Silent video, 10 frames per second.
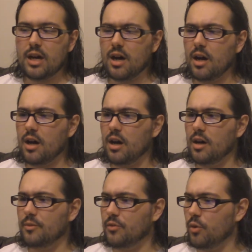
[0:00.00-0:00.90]

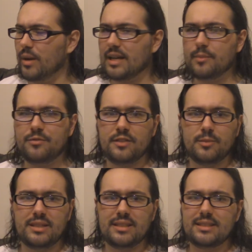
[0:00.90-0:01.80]
Though when I'm
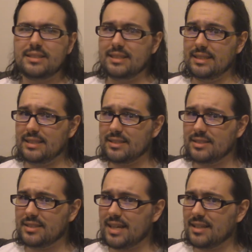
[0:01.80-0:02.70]
filming this, it
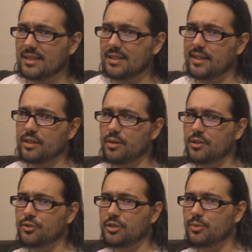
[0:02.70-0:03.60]
is technically later
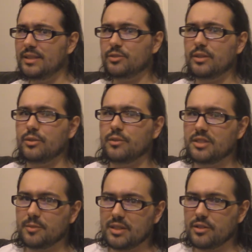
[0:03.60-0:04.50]
on during the week, so I don't know if it's
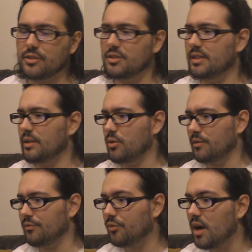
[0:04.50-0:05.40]
going to be Thursday or
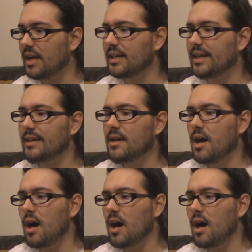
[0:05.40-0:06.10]
Friday.